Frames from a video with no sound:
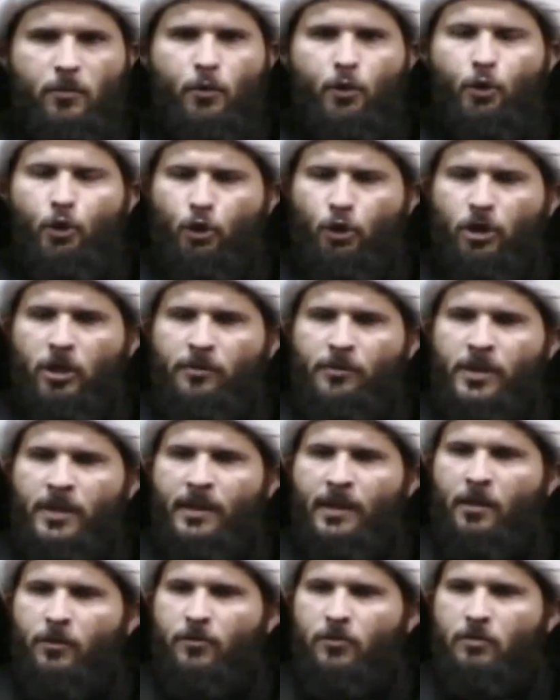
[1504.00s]
You're
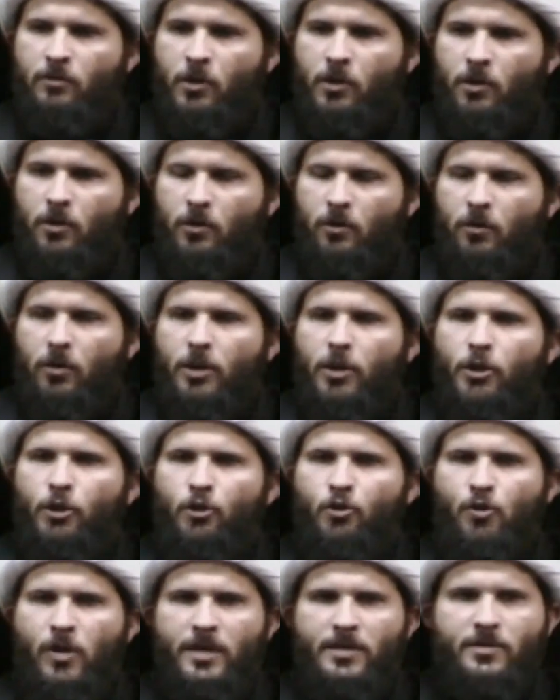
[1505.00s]
coming out tomorrow,
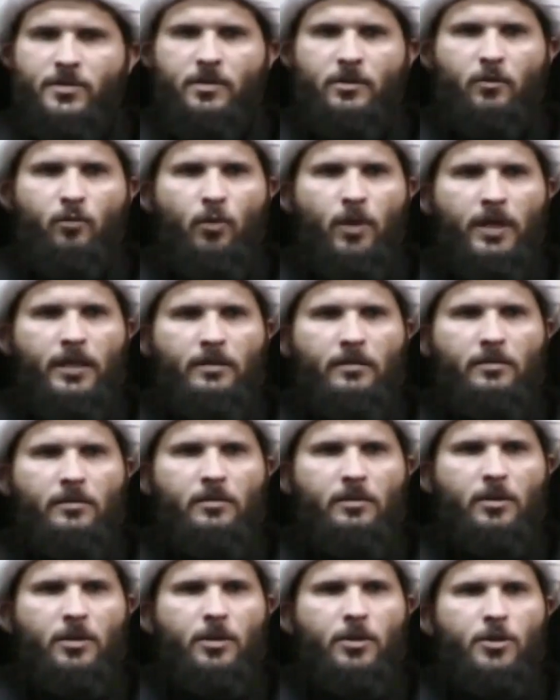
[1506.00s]
dressed in
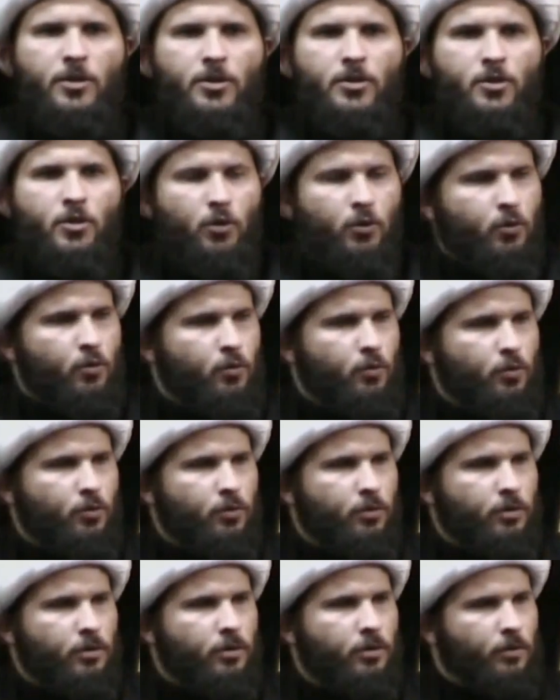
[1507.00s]
white.
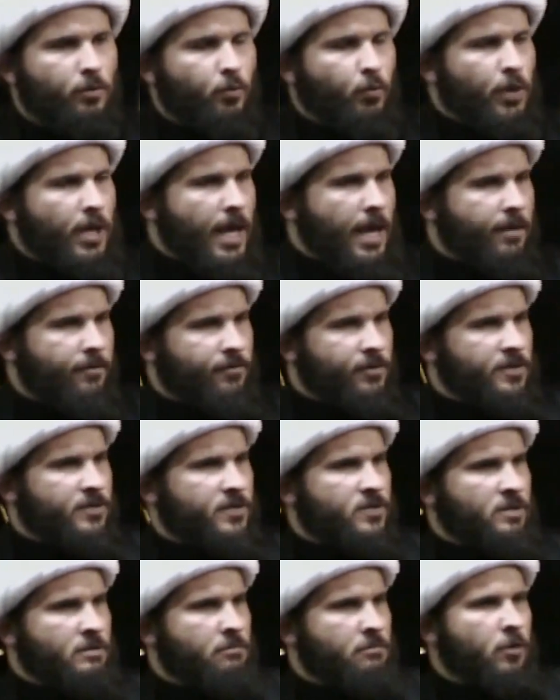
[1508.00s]
So we have
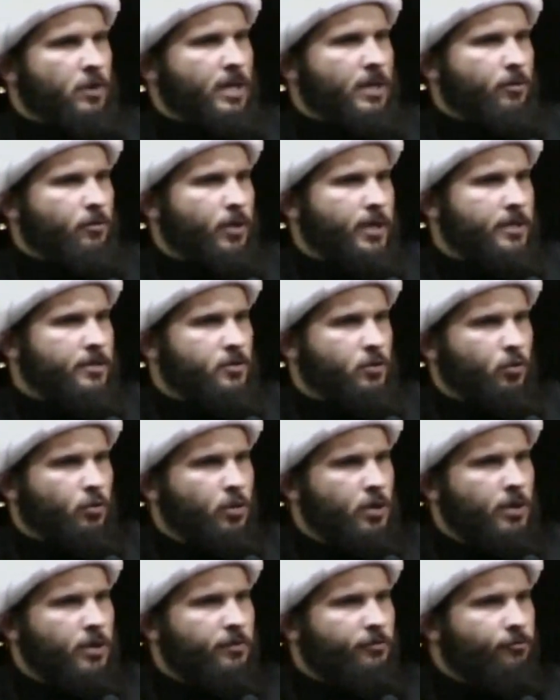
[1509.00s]
this symbol out, right?
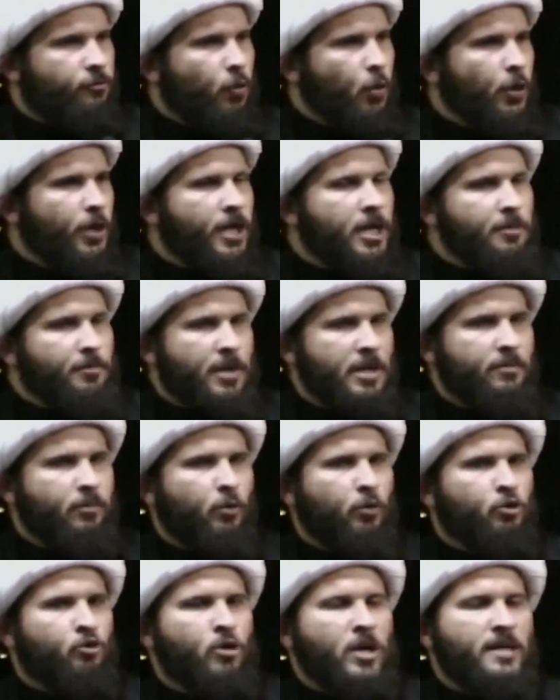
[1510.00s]
So 40
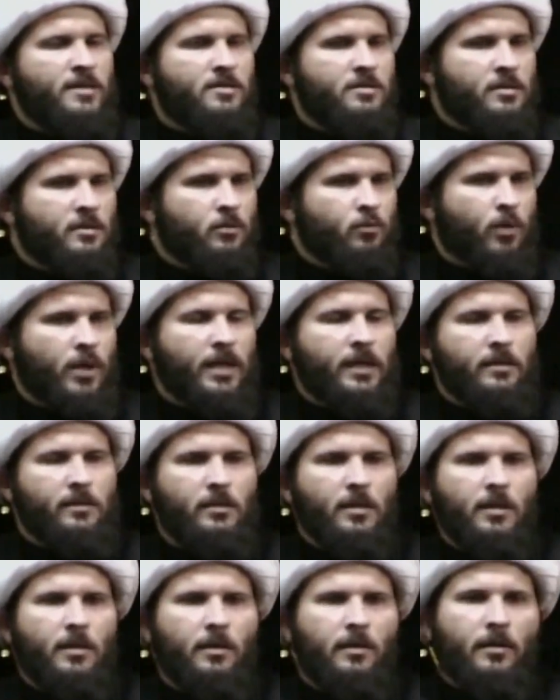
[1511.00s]
people dressed in white,
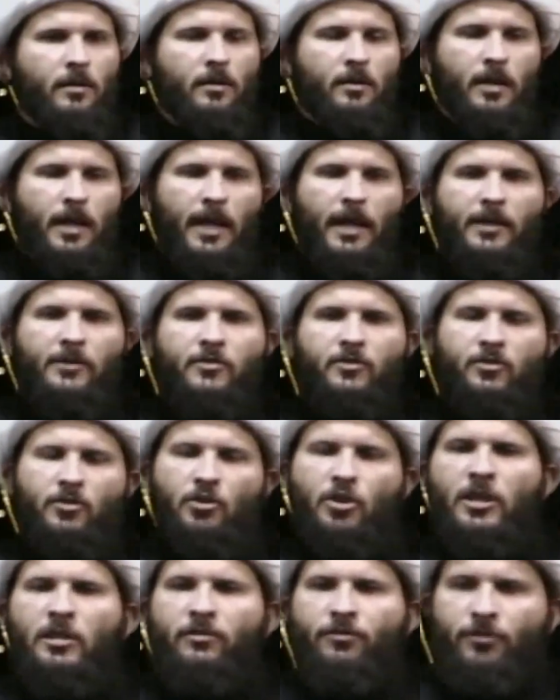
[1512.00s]
heads
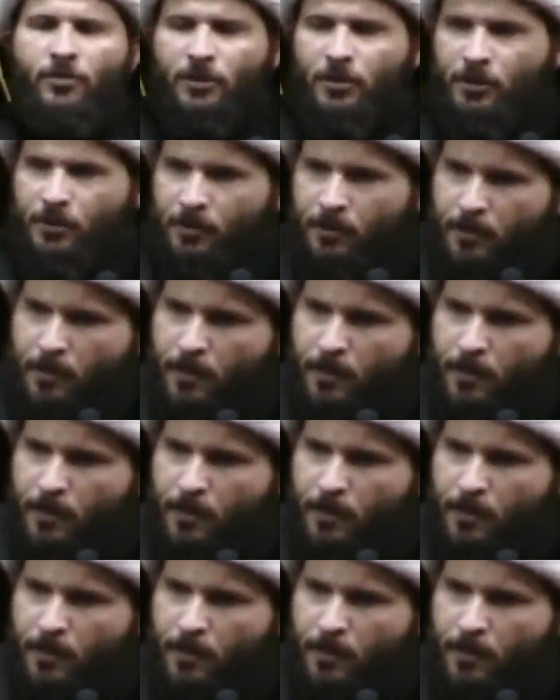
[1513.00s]
shaven.